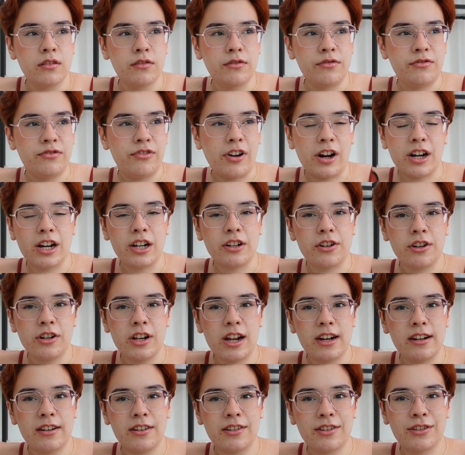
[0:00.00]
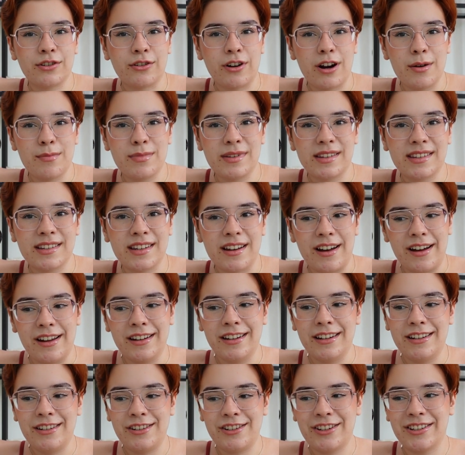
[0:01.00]
Fuck, I don't know how to describe this
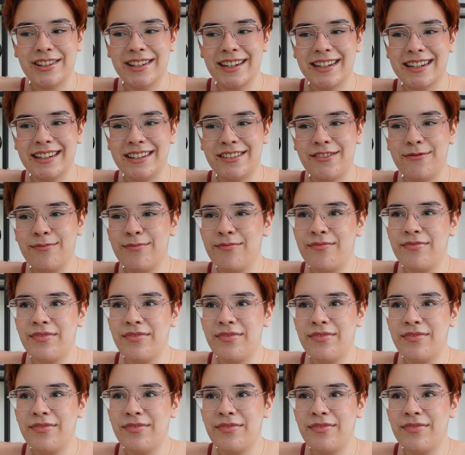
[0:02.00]
colour, just like a,